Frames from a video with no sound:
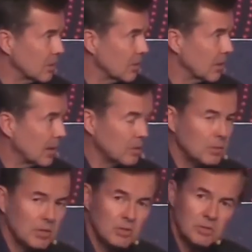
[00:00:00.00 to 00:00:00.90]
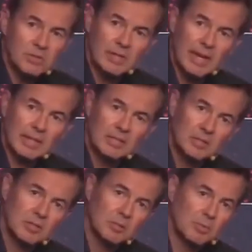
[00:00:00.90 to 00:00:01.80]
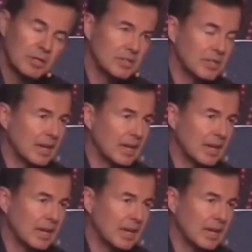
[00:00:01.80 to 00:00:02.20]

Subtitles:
Yes. How do we use that to bridge